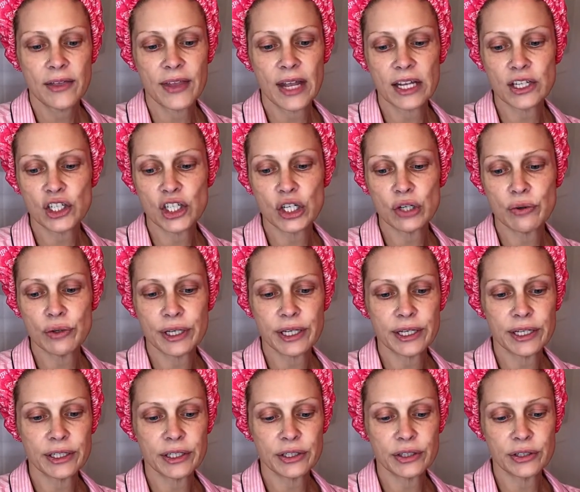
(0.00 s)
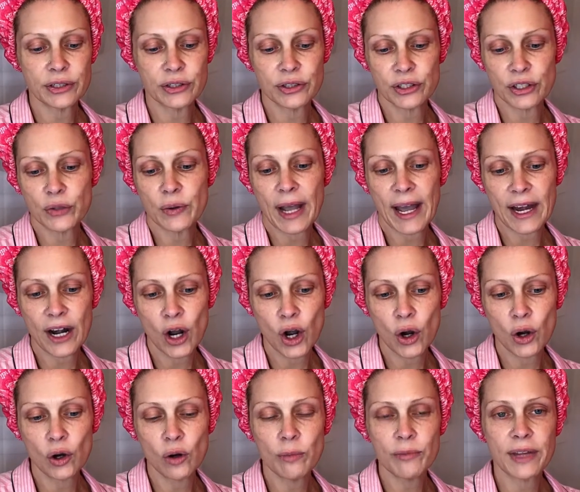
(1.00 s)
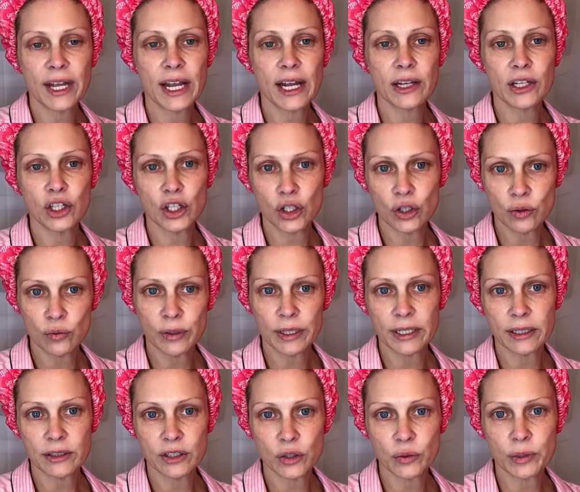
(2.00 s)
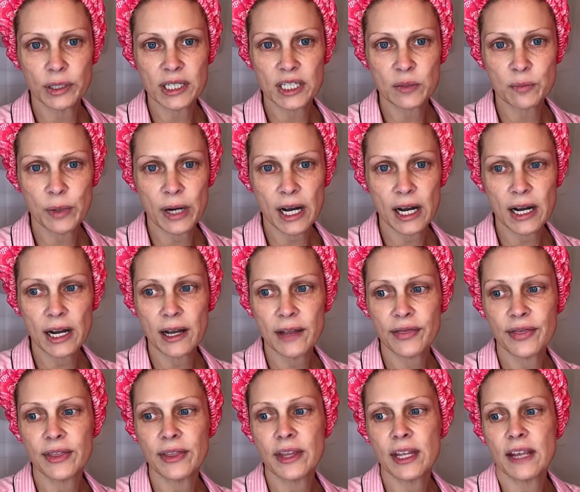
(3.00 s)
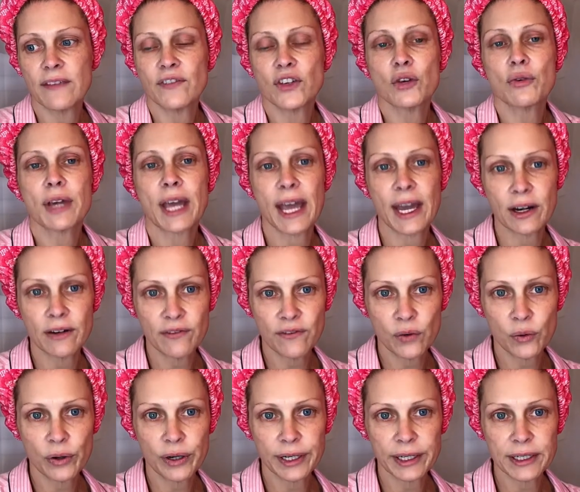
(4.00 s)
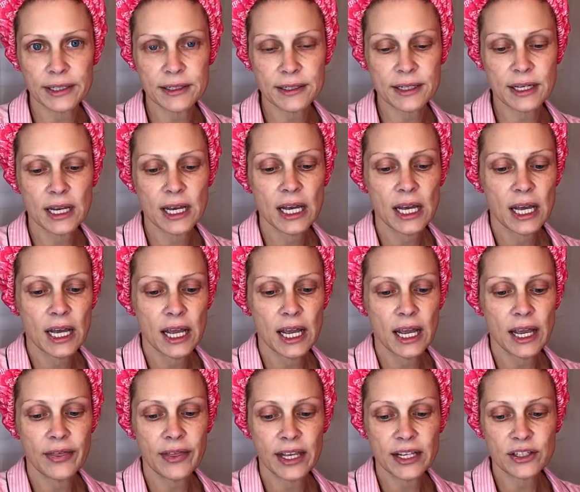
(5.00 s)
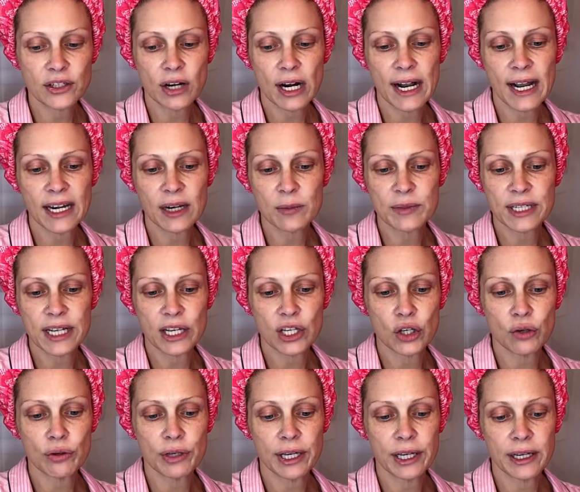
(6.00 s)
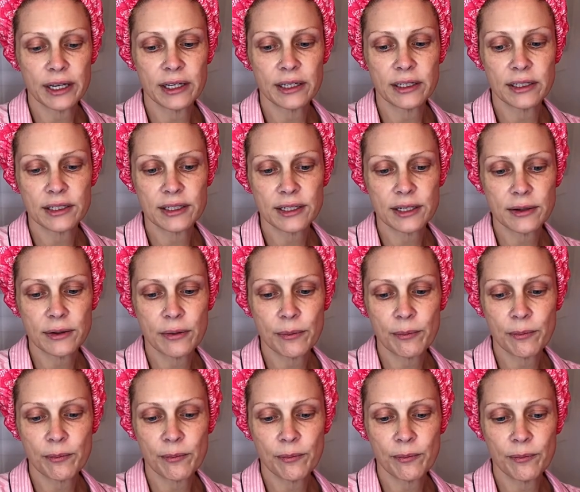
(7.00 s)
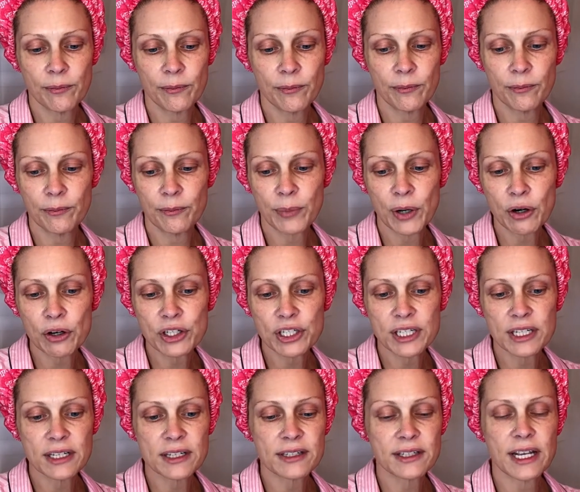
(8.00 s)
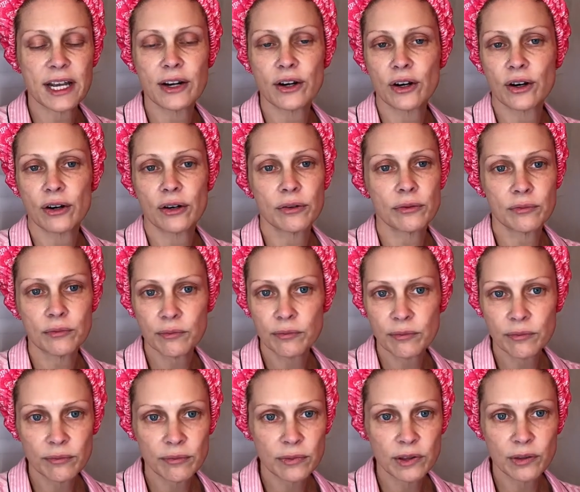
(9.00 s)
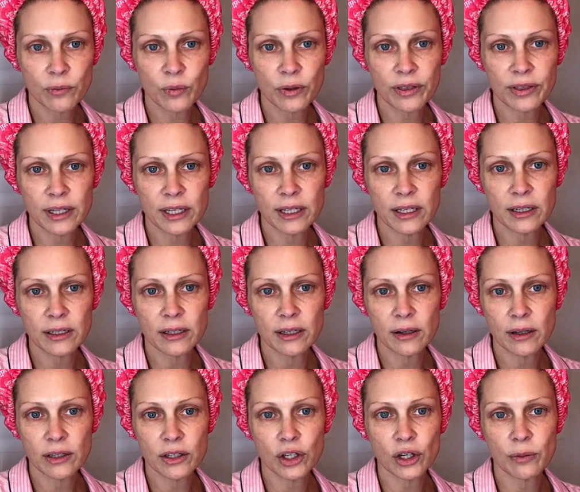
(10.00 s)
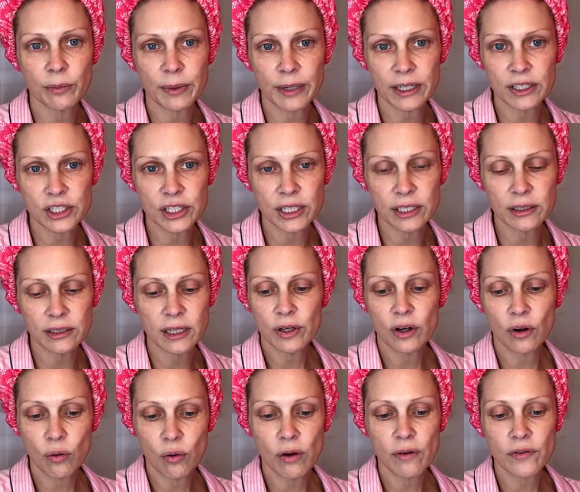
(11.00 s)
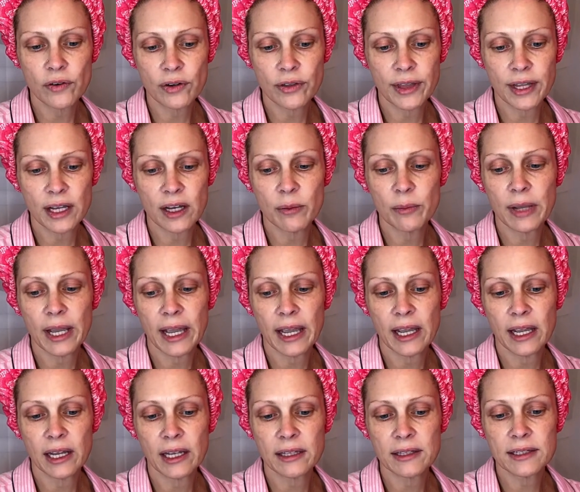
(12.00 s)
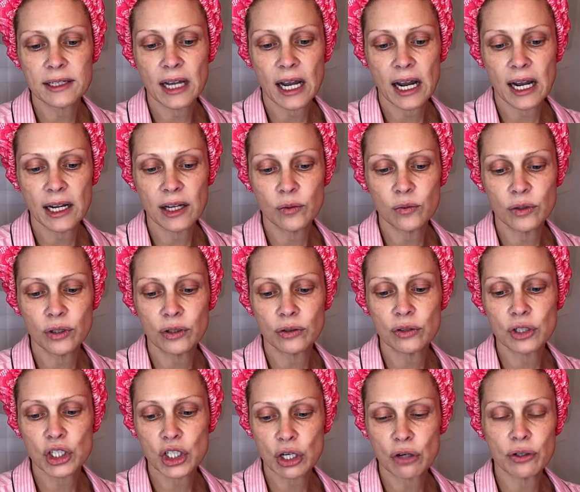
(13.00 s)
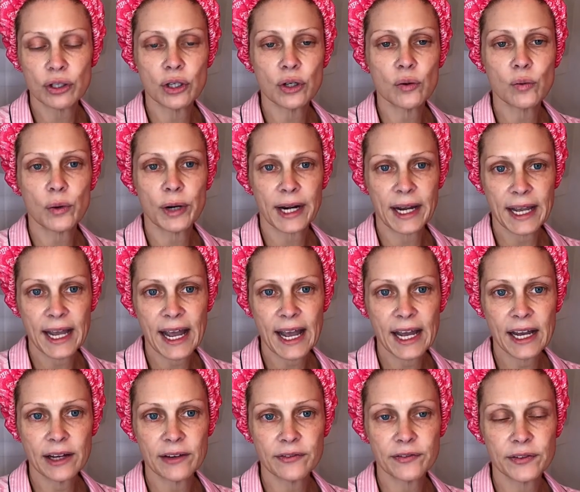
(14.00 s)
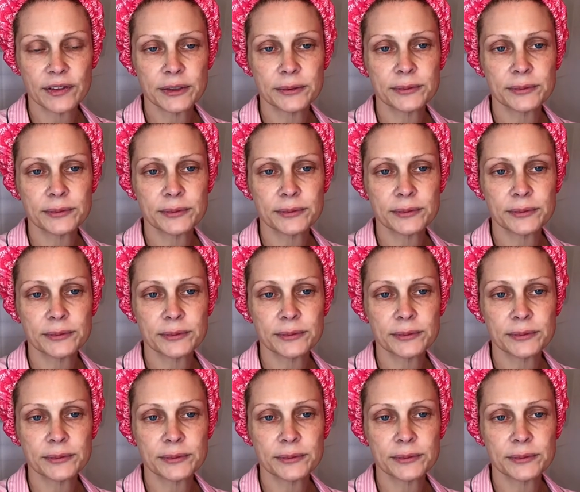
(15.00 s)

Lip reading: that you could do at home that you would do at a spa if you can't afford it. And these are items that you can purchase that are within your budget. We'll go over them and I will show you what I have.